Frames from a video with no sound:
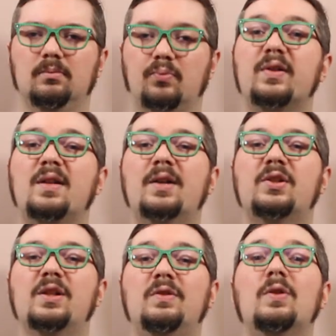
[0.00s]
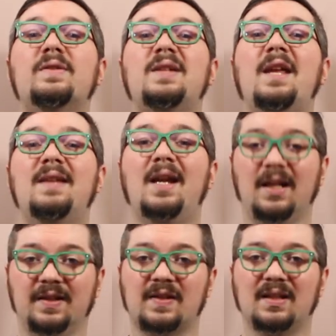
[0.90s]
Production took 10
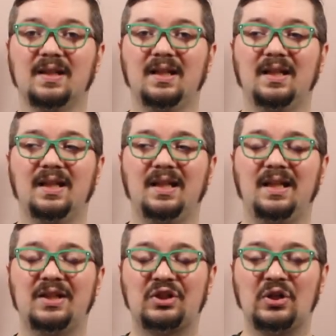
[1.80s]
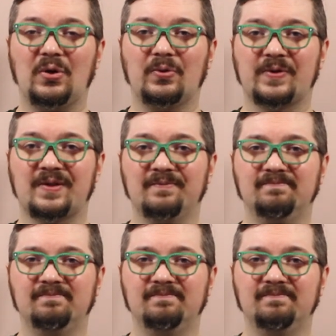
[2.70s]
days. It shows.